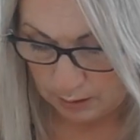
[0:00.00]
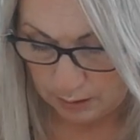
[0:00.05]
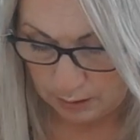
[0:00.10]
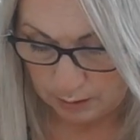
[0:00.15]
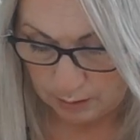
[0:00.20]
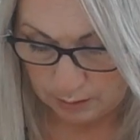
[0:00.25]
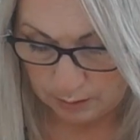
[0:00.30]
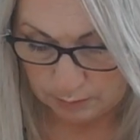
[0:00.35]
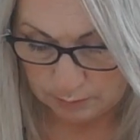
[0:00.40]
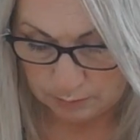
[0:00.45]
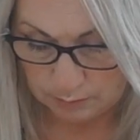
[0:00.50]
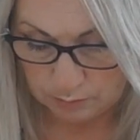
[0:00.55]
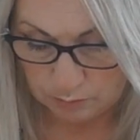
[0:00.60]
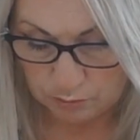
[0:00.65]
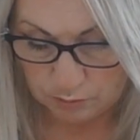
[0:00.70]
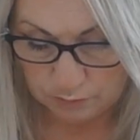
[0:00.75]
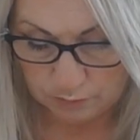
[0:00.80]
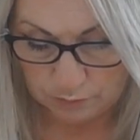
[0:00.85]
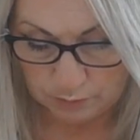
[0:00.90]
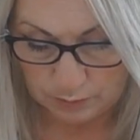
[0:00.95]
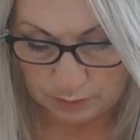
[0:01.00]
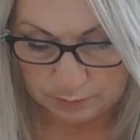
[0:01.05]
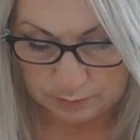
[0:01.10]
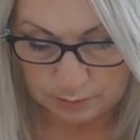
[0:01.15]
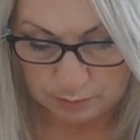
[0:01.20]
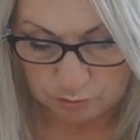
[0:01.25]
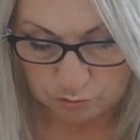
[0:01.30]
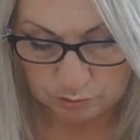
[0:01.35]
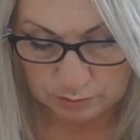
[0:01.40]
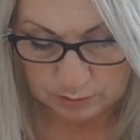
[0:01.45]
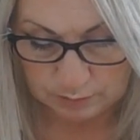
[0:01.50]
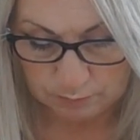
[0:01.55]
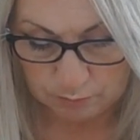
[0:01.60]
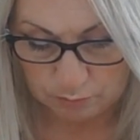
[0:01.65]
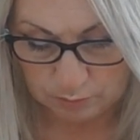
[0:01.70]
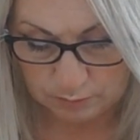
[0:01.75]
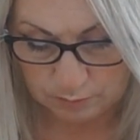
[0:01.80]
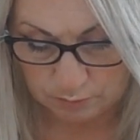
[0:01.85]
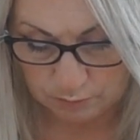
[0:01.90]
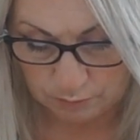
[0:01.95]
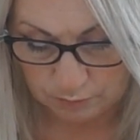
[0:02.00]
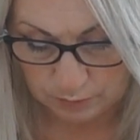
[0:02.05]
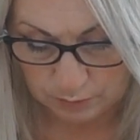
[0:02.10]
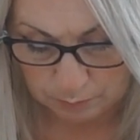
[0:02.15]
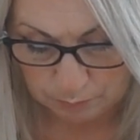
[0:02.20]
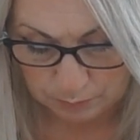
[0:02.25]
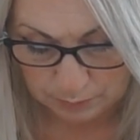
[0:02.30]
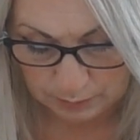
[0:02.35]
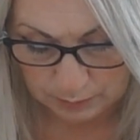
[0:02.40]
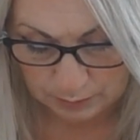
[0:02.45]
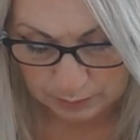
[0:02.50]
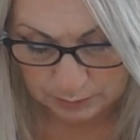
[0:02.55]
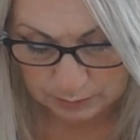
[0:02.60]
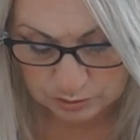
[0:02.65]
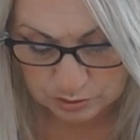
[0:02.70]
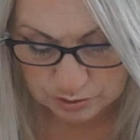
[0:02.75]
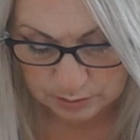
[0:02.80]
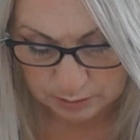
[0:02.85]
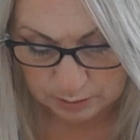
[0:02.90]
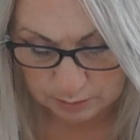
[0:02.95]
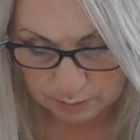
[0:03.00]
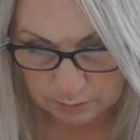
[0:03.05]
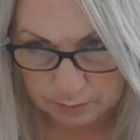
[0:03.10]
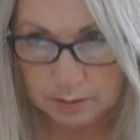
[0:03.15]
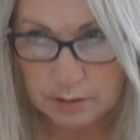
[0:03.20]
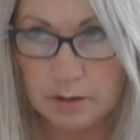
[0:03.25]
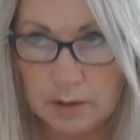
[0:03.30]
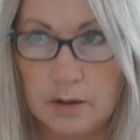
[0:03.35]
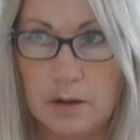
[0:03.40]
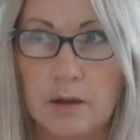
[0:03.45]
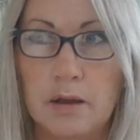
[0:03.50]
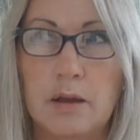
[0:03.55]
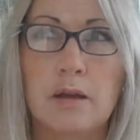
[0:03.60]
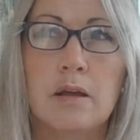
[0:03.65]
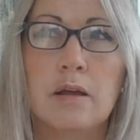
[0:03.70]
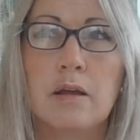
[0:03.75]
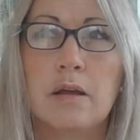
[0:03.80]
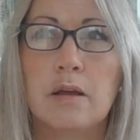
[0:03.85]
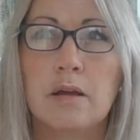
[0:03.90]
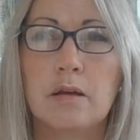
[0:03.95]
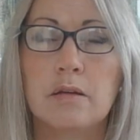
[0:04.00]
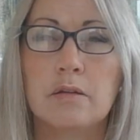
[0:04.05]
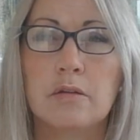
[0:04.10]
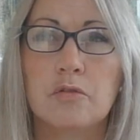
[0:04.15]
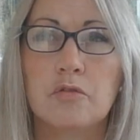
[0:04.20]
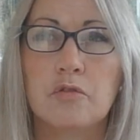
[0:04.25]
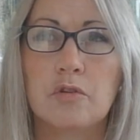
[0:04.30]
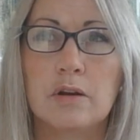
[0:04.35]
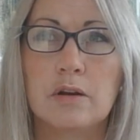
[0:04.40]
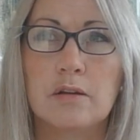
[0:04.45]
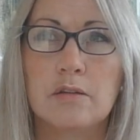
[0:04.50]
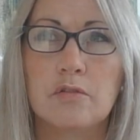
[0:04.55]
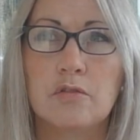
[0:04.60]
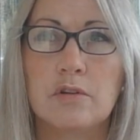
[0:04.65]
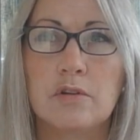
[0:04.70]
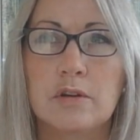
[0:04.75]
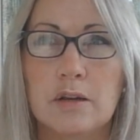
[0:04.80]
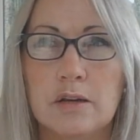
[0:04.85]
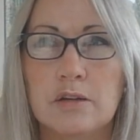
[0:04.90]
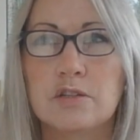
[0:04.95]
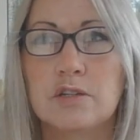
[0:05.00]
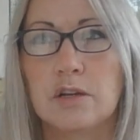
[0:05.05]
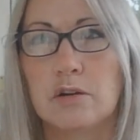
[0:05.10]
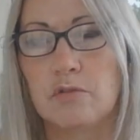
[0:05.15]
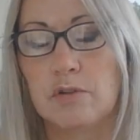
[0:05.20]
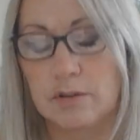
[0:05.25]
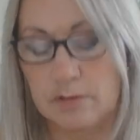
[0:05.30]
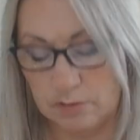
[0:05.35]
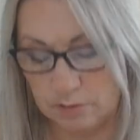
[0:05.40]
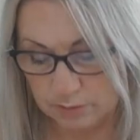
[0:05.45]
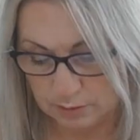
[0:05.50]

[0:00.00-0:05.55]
And you divide that, triglycerides are divided by HDL. Triglyceride to HDL ratio,